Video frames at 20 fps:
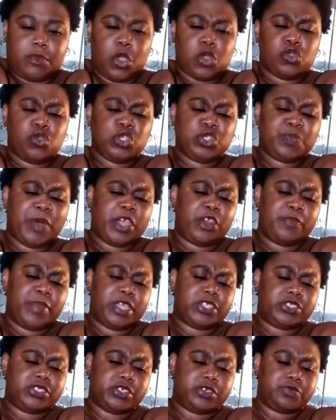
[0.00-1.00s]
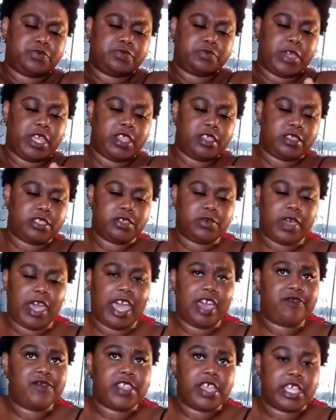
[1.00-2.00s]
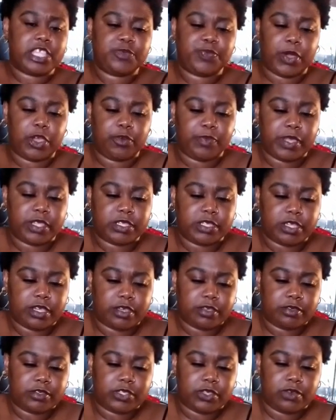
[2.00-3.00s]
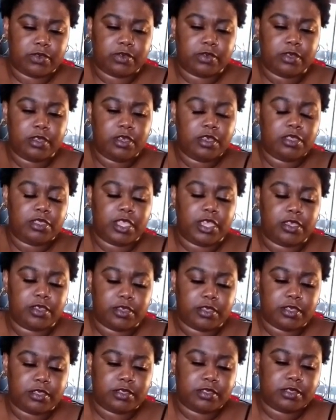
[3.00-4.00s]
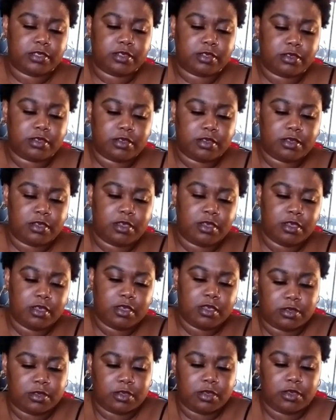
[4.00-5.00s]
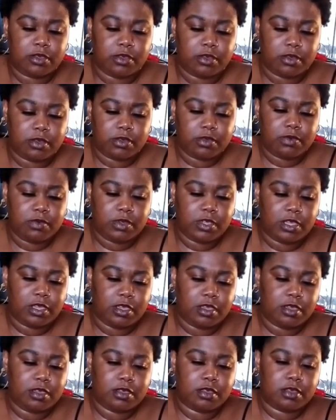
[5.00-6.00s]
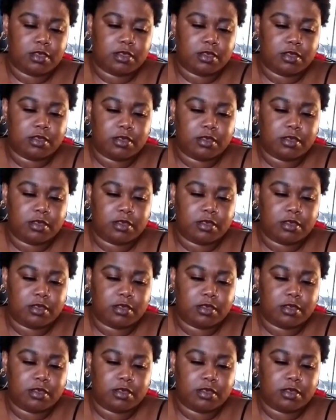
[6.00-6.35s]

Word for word: No spider mites though. I didn't do it. I haven't had spider mites yet, so thank goodness. Okay.